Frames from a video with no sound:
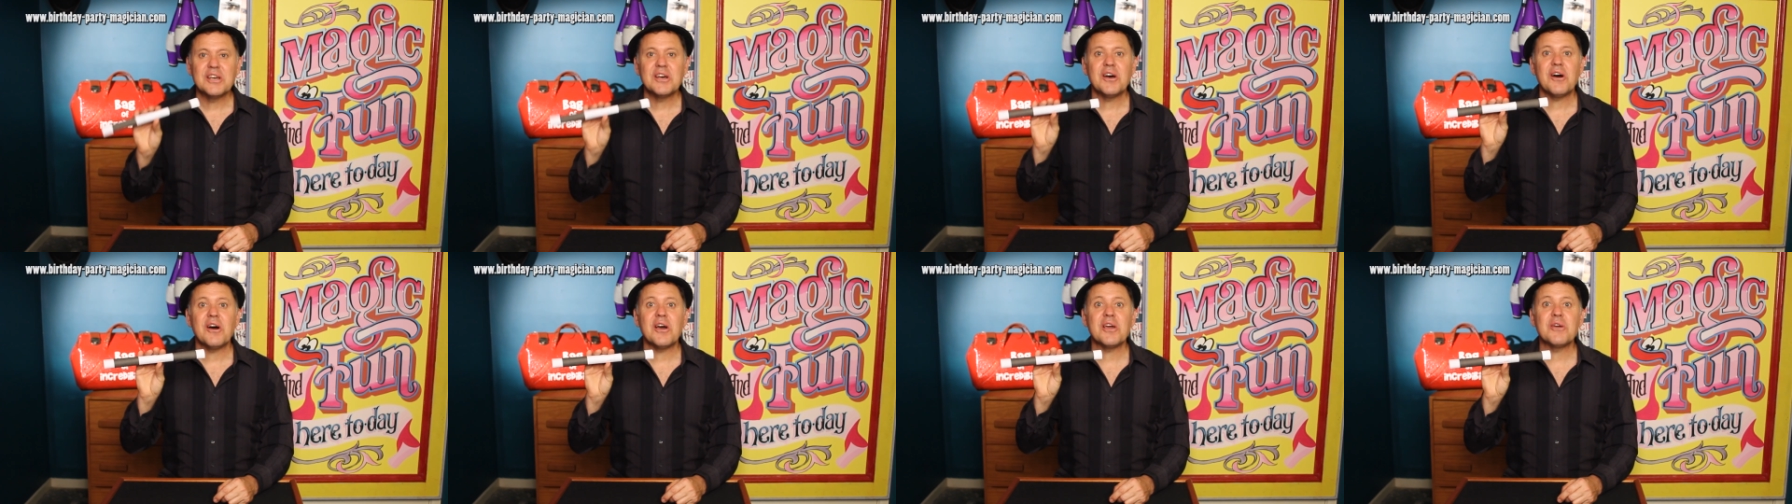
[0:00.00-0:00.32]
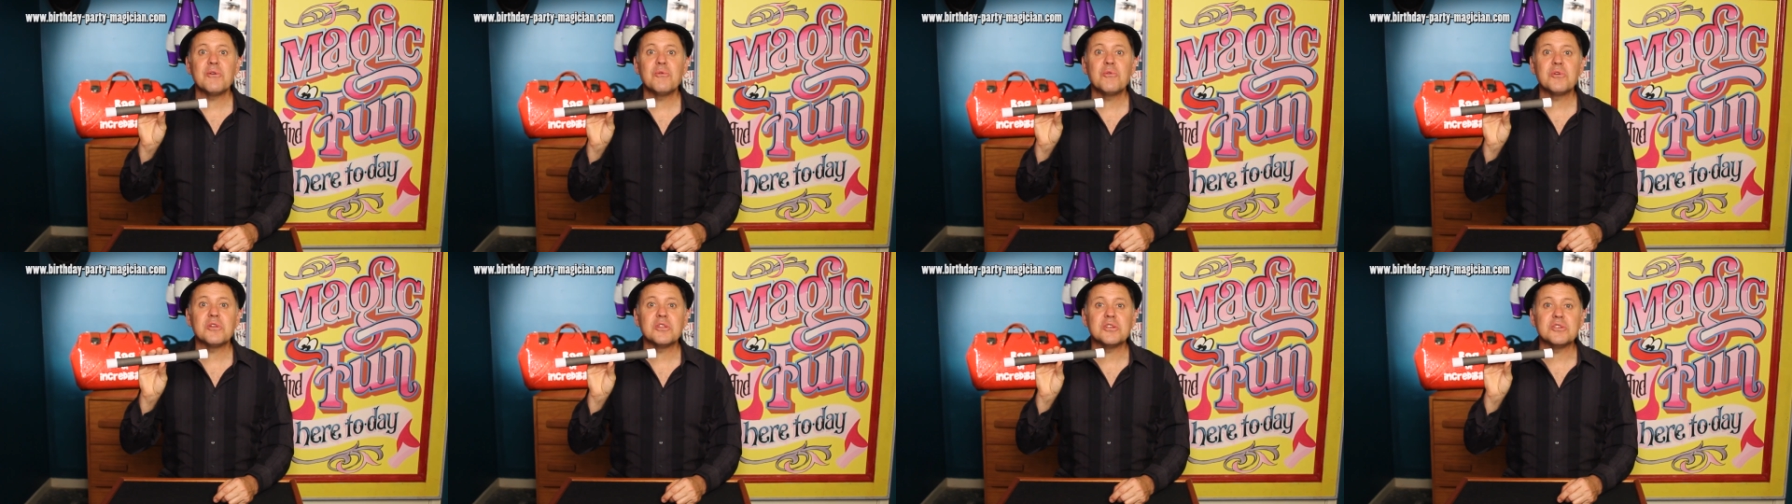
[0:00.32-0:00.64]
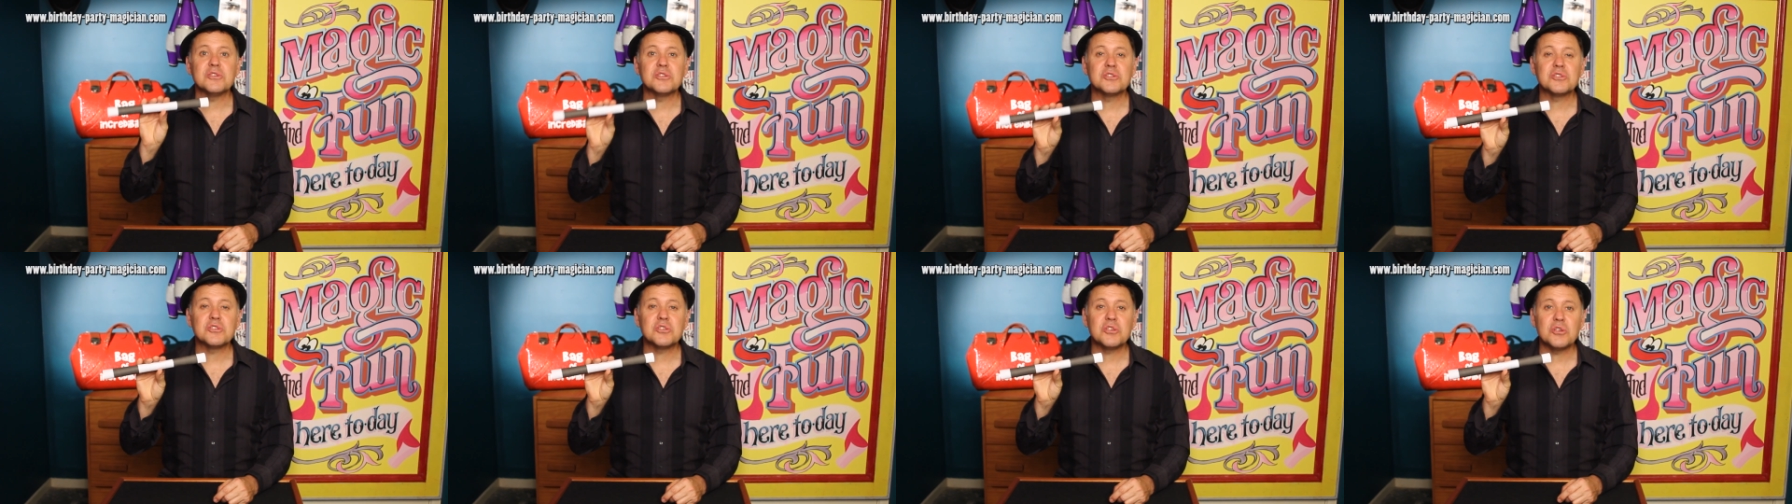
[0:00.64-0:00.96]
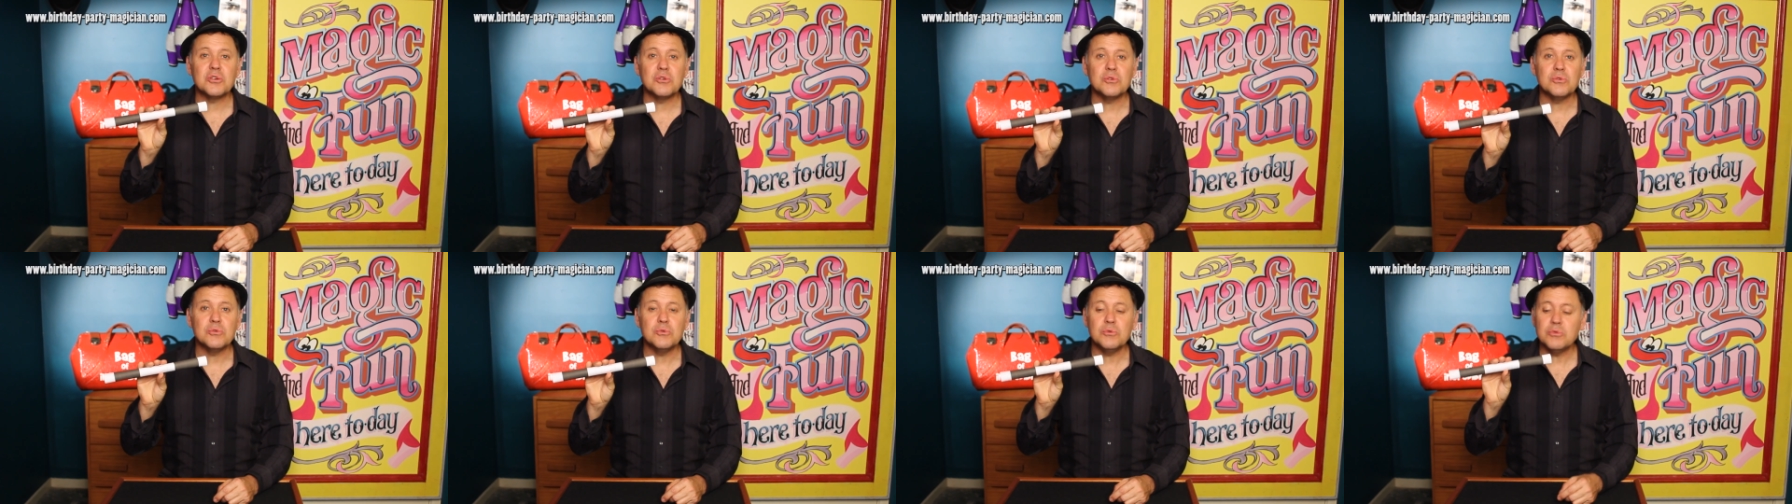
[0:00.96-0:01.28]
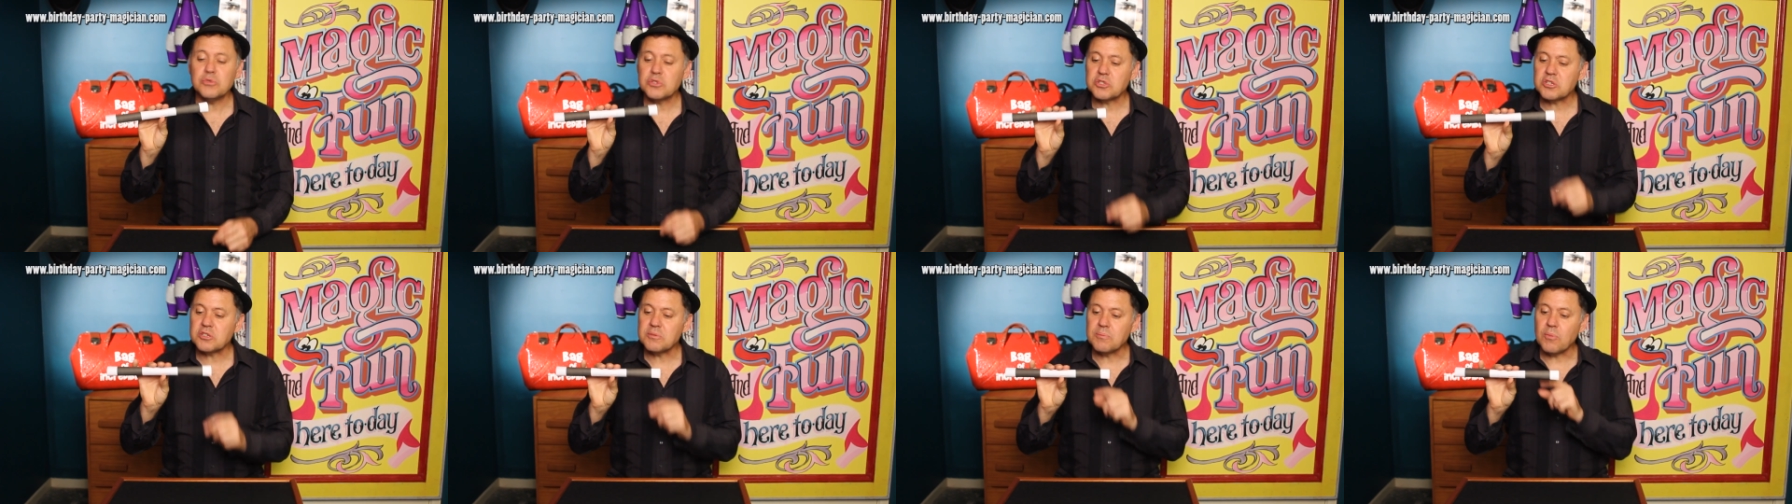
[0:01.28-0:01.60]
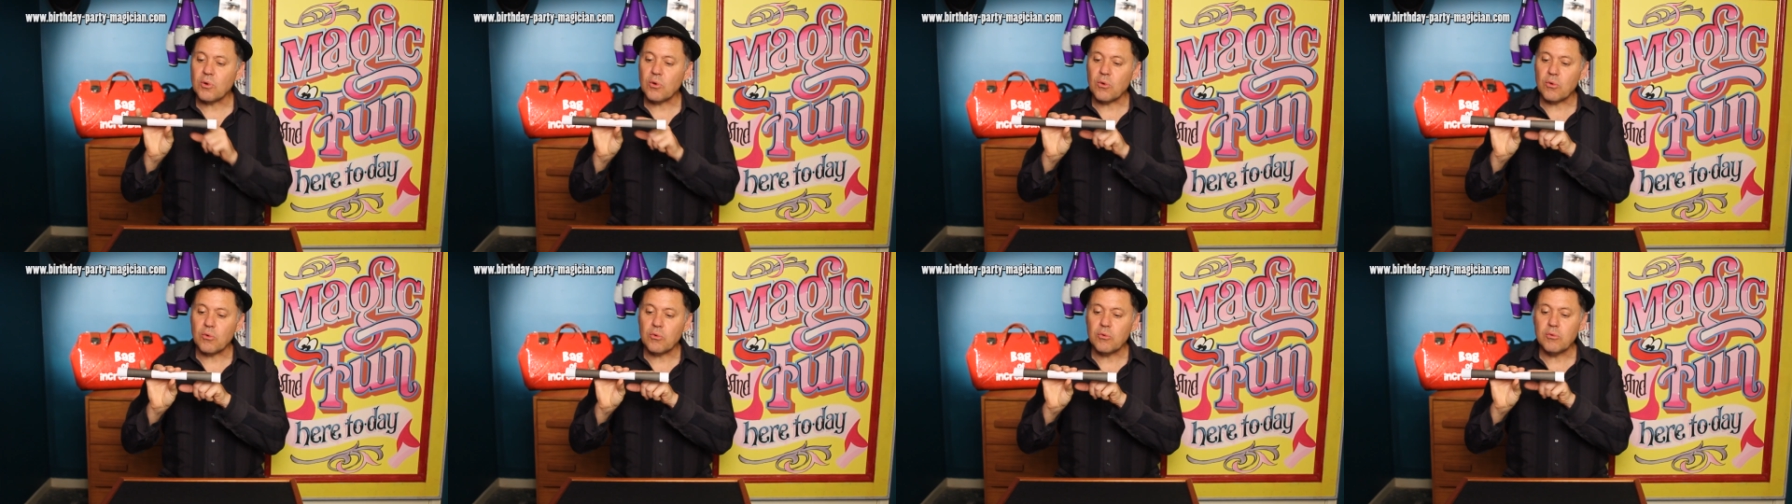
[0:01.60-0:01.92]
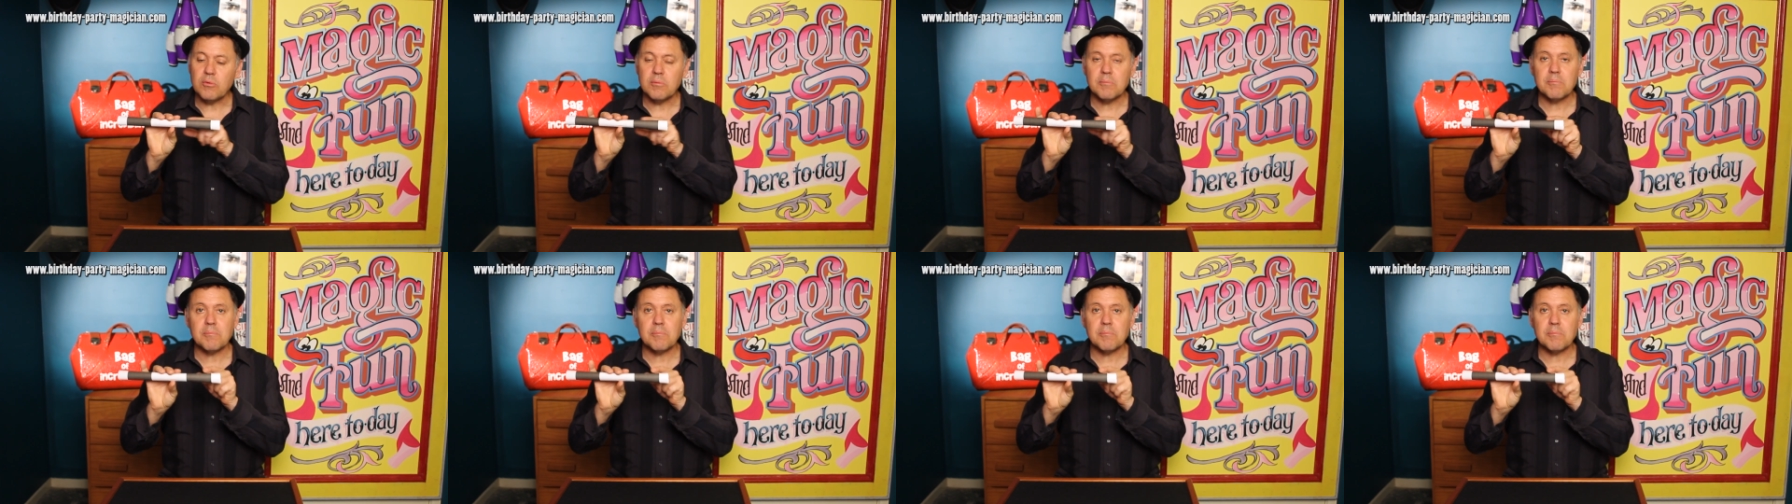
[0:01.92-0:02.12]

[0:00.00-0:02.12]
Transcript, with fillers: I ordered two small